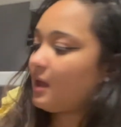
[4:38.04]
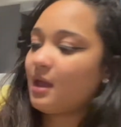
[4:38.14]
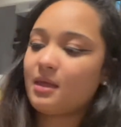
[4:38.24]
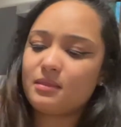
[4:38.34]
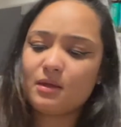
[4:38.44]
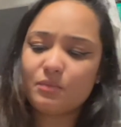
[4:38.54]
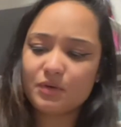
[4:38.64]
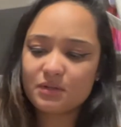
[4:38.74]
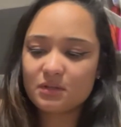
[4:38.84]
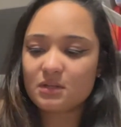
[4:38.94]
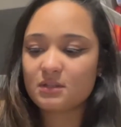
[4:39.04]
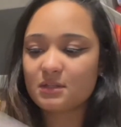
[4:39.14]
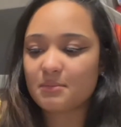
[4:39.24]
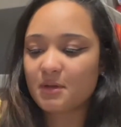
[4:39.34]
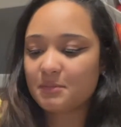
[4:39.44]
And then what is this?
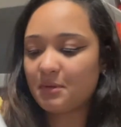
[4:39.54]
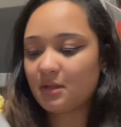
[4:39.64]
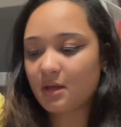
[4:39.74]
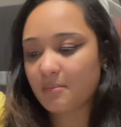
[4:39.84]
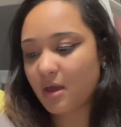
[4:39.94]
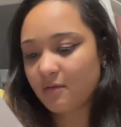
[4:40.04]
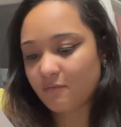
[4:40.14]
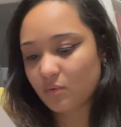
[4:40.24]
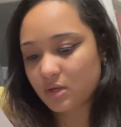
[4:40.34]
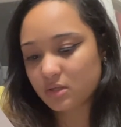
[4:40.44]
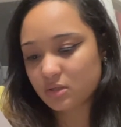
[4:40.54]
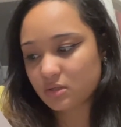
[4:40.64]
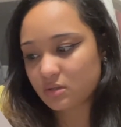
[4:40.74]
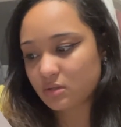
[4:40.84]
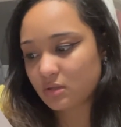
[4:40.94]
This must be like my
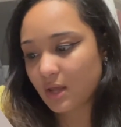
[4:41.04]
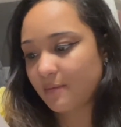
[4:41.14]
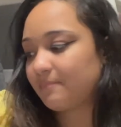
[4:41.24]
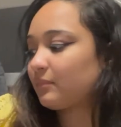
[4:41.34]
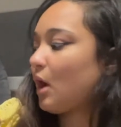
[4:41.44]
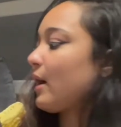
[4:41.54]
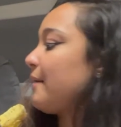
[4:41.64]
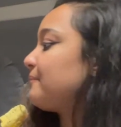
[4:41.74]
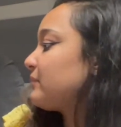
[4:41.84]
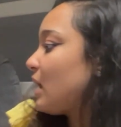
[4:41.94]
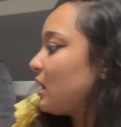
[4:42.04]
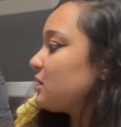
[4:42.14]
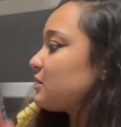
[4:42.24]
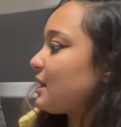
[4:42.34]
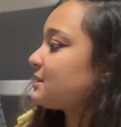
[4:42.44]
invoice. Yeah. Okay.
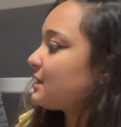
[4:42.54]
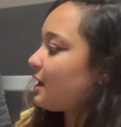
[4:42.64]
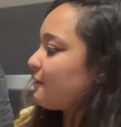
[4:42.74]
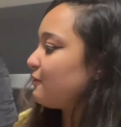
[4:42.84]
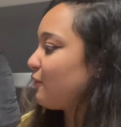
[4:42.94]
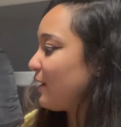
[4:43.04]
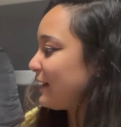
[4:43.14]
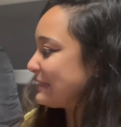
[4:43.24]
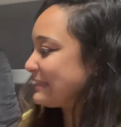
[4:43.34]
So that's the invoice.